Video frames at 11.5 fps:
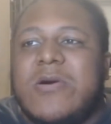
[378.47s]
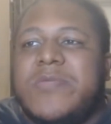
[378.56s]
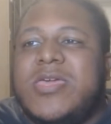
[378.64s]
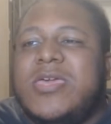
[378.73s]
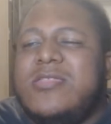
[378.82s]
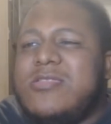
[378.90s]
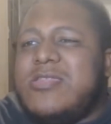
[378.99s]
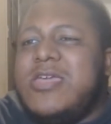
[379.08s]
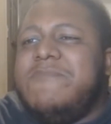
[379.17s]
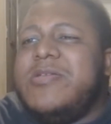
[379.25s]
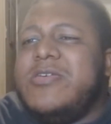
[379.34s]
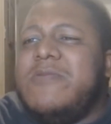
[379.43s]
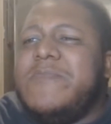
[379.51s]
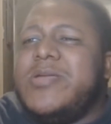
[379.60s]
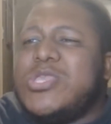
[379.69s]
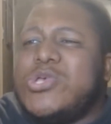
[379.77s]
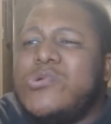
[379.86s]
but he just seemed a little
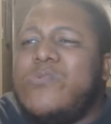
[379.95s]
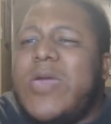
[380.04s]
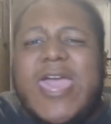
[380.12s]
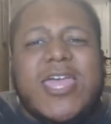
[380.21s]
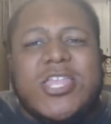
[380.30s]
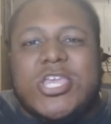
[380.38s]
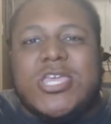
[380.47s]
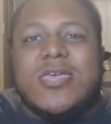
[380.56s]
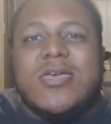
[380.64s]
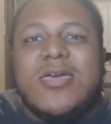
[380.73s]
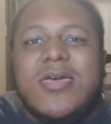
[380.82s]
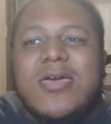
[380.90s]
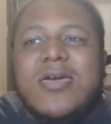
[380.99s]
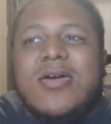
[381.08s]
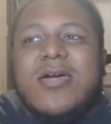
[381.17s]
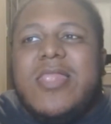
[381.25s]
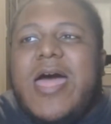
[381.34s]
bit too edgy.
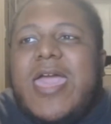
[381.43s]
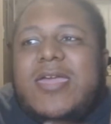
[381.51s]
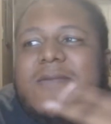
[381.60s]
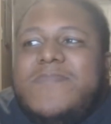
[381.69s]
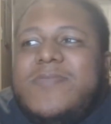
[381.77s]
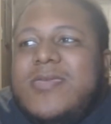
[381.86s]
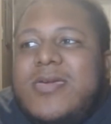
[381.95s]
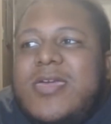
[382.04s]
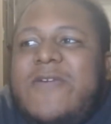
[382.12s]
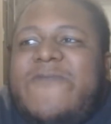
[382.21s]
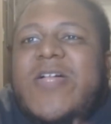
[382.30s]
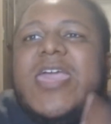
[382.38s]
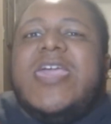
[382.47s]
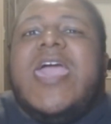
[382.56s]
Like he felt like he